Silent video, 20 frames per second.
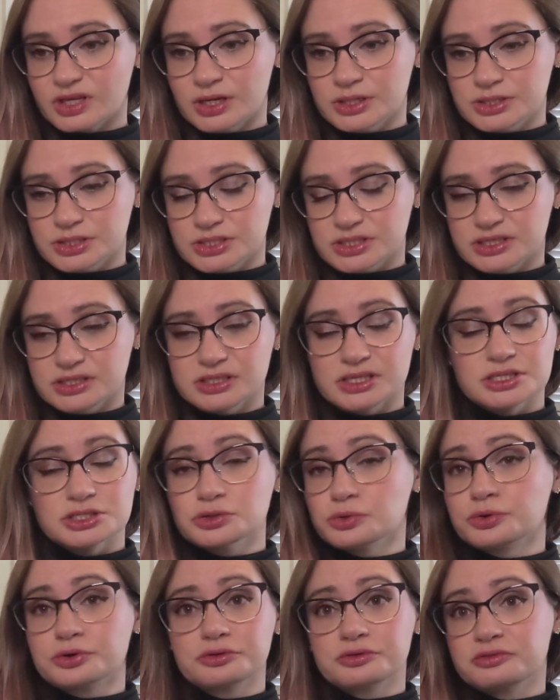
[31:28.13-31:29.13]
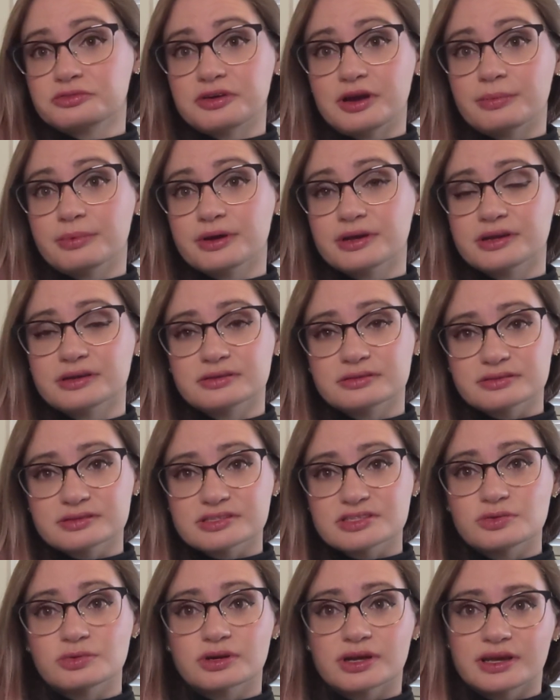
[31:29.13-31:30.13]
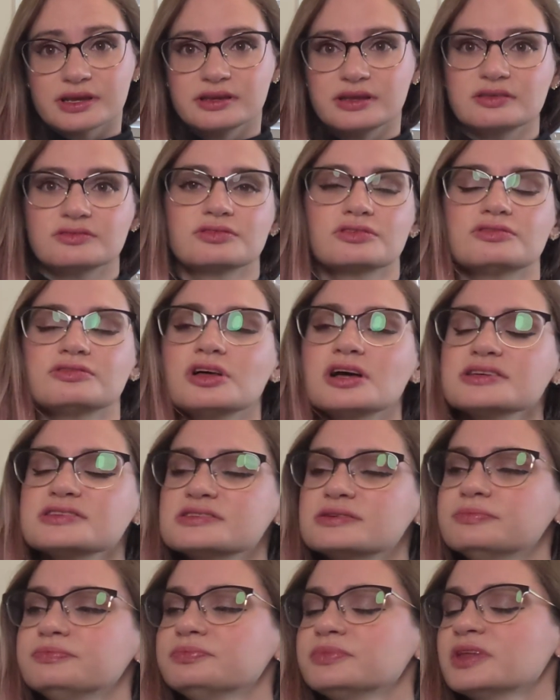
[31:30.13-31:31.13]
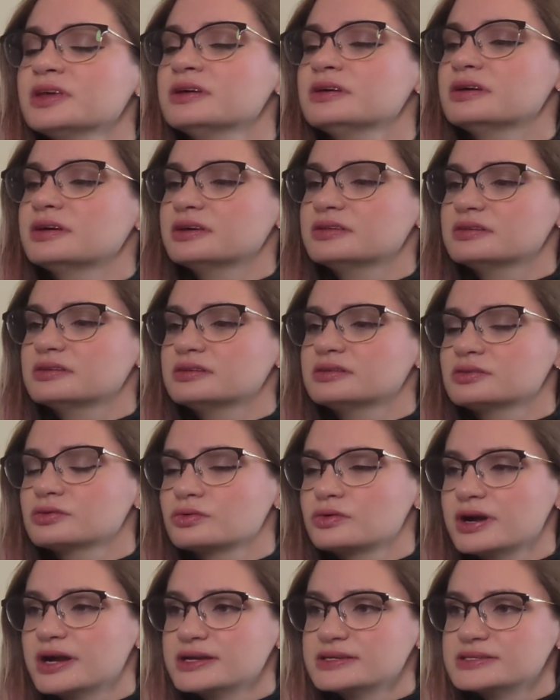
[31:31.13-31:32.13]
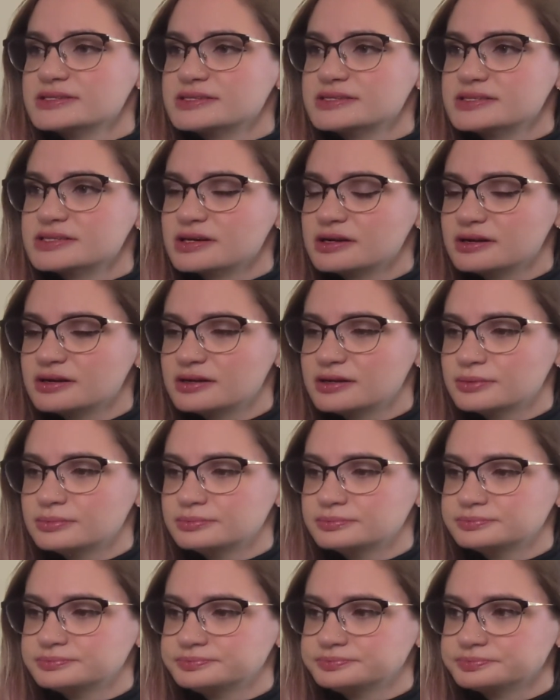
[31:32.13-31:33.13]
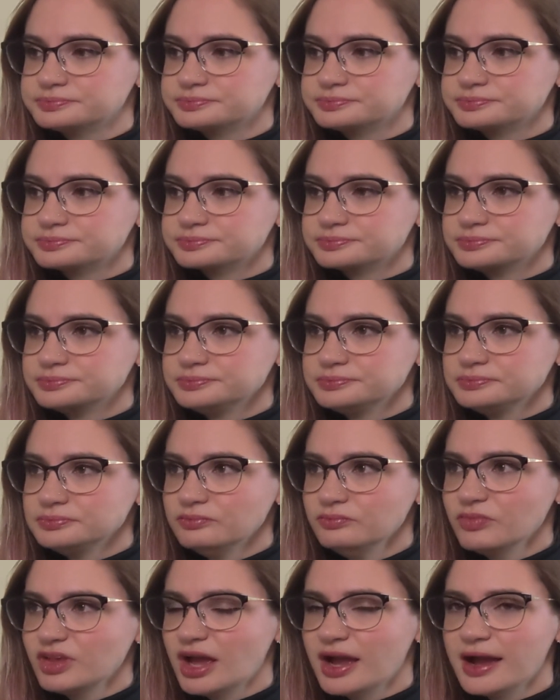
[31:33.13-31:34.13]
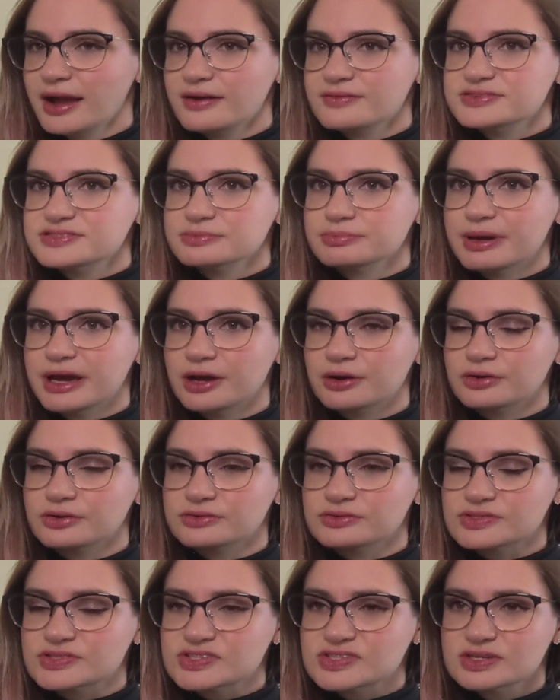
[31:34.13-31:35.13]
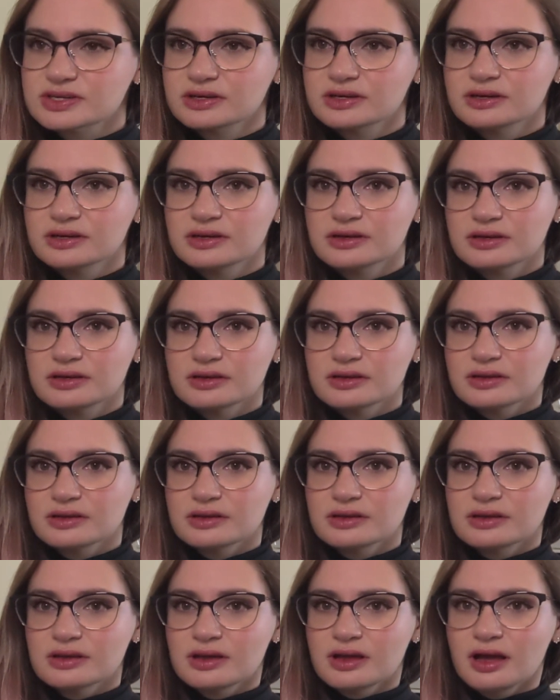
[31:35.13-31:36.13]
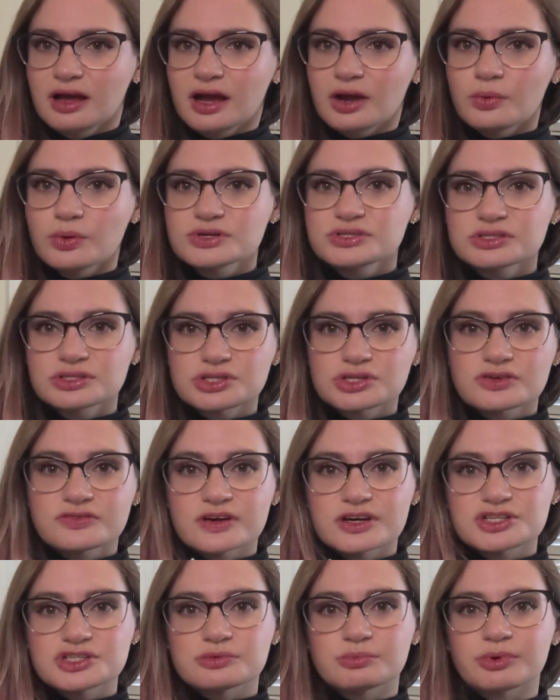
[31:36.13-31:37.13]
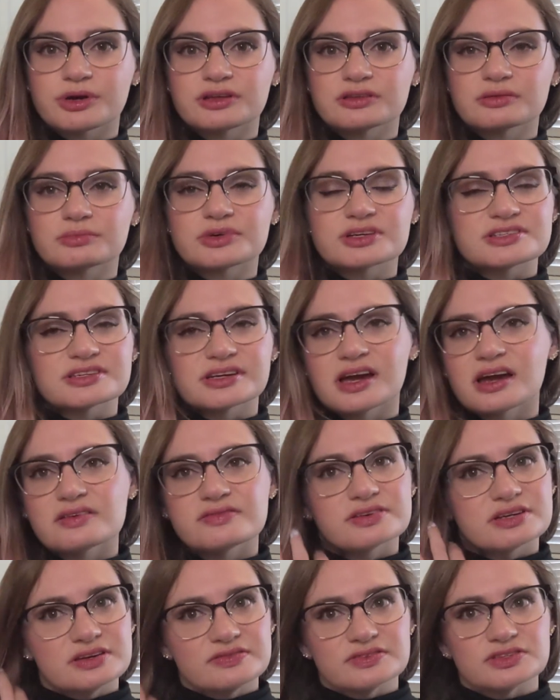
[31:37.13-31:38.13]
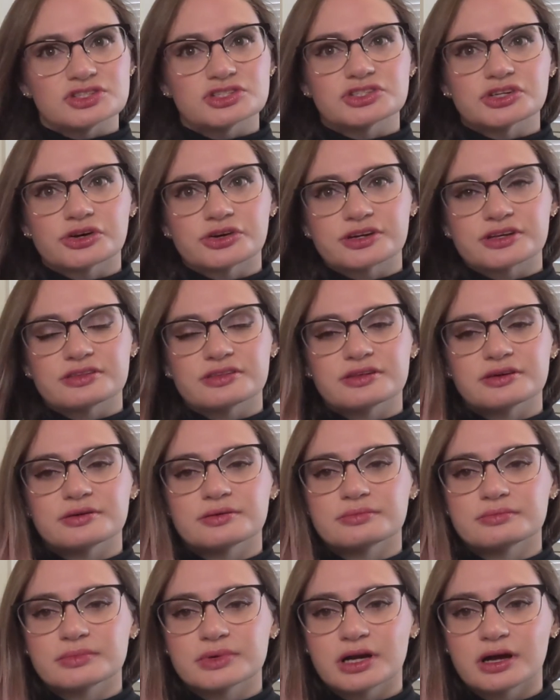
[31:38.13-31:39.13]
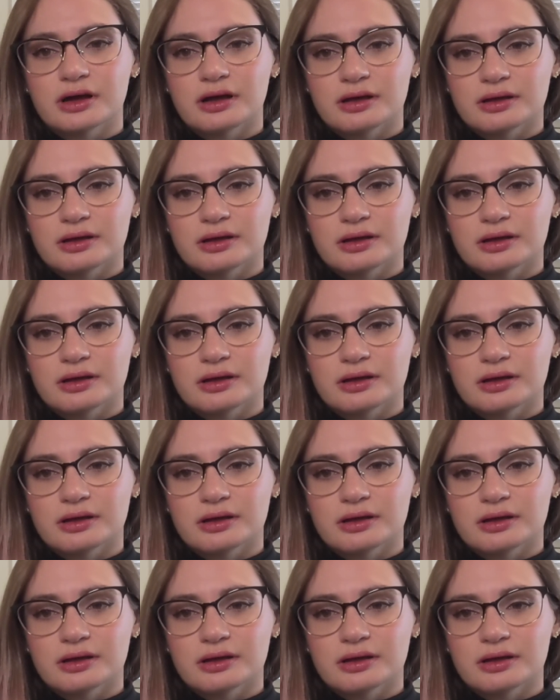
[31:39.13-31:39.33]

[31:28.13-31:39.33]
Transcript: I just need to order the fabric and see what I need for floss. And then the rest, I have some patterns. I wasn't sure if I should bring them because I haven't even started them.